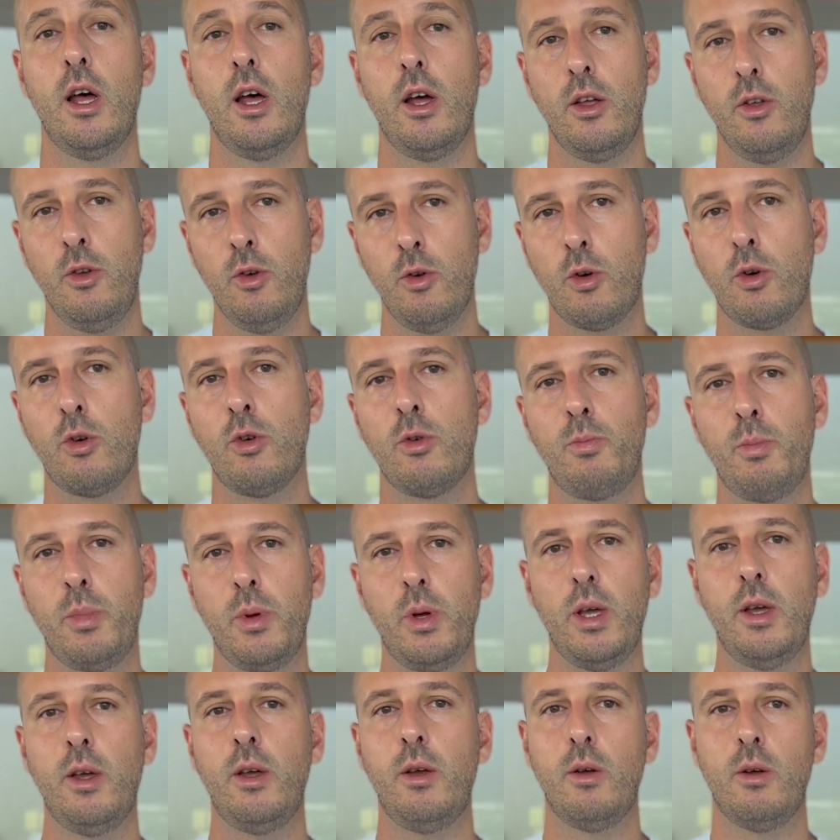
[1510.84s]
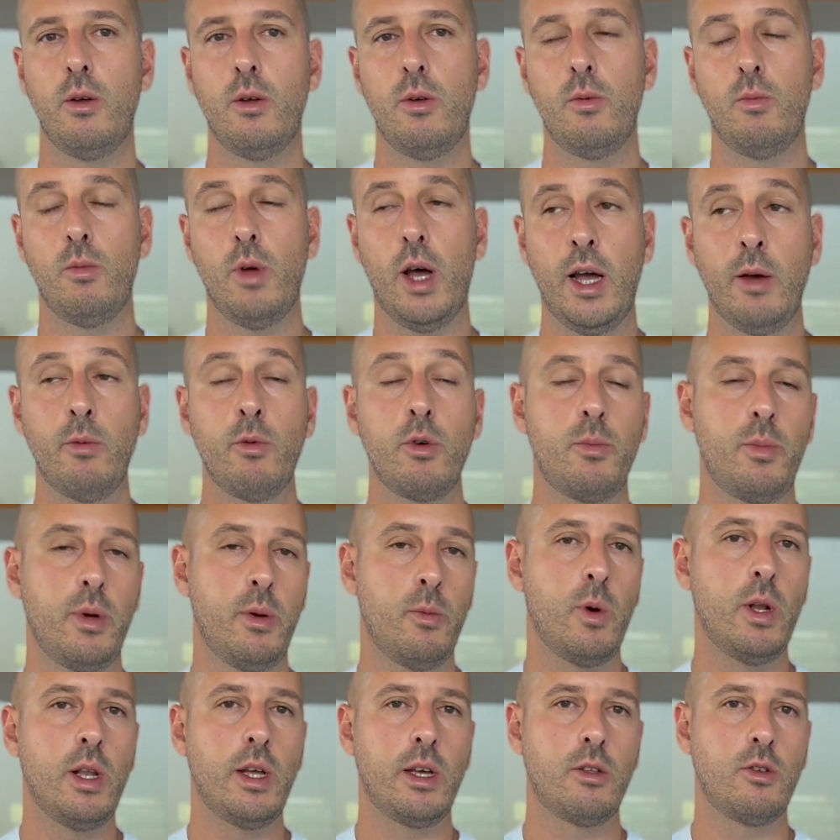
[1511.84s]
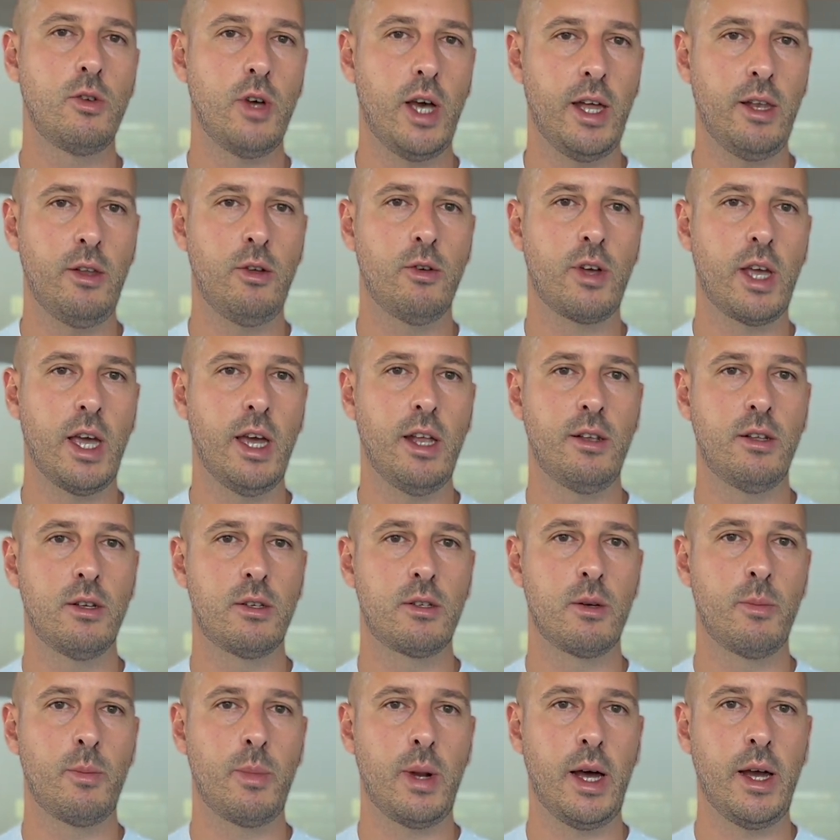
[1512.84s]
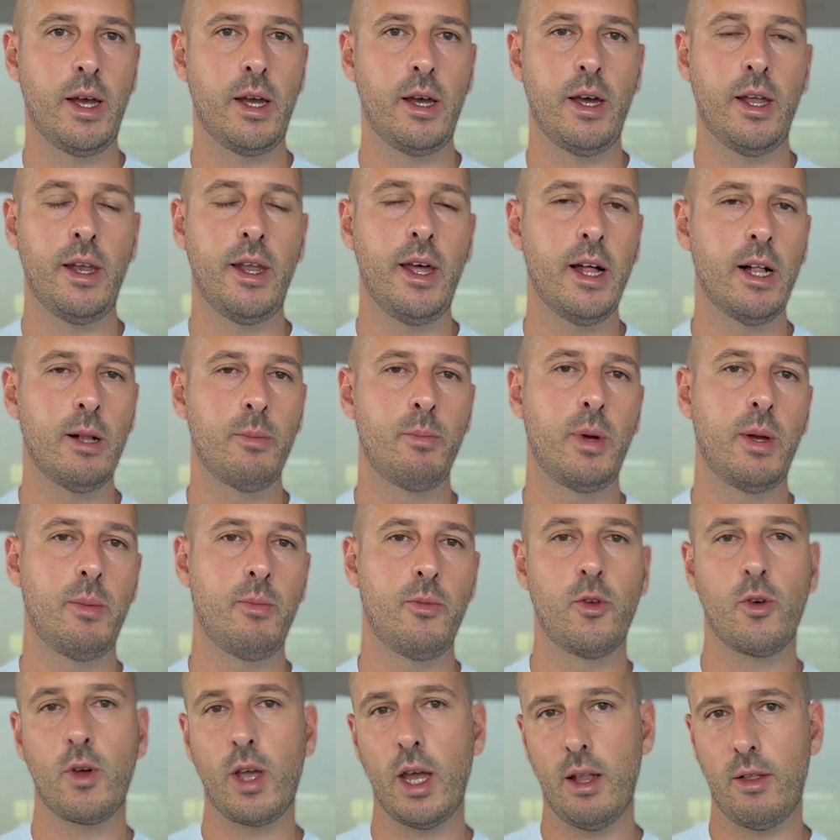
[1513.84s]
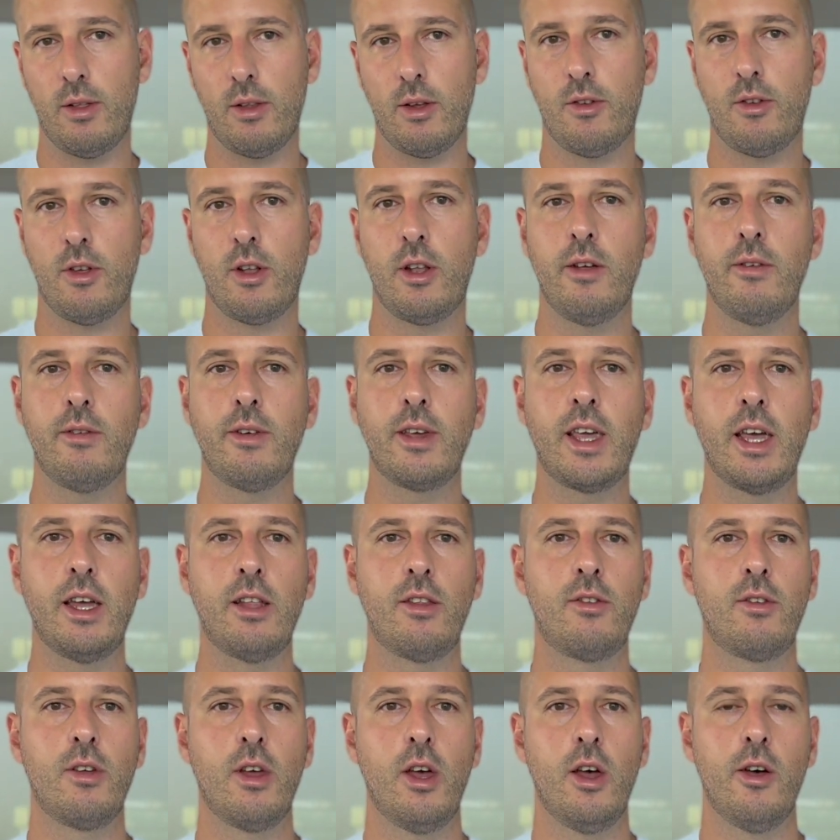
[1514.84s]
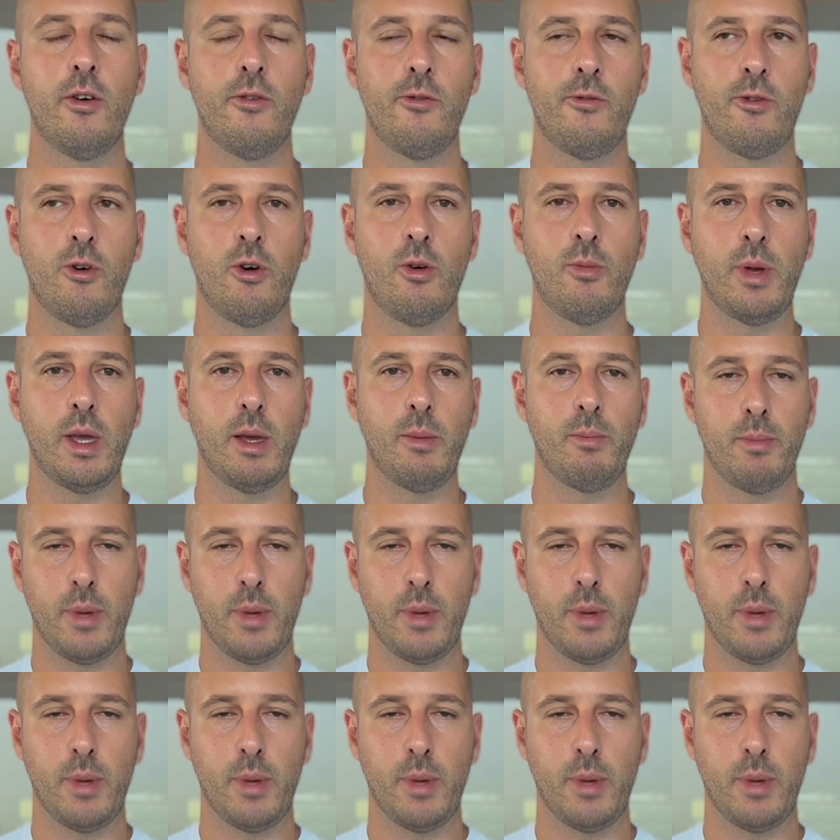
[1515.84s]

I would be willing to educate the supplier and help him to get the certificates for me.